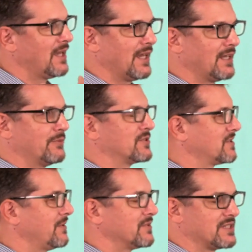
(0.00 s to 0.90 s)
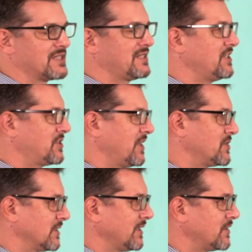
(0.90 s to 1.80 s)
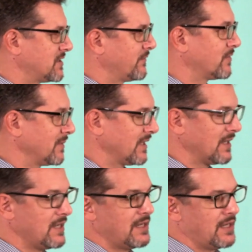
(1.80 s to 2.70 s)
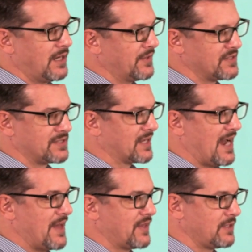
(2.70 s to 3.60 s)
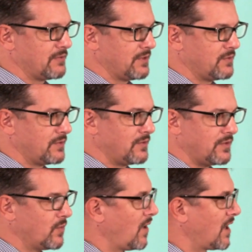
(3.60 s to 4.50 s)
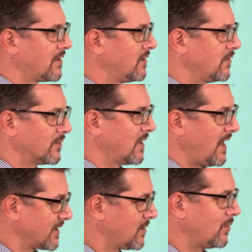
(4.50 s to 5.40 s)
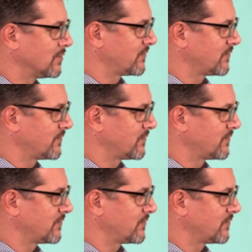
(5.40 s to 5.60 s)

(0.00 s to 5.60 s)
and it was a sea change in leadership for me. This is a guy that you'd walk over hot coals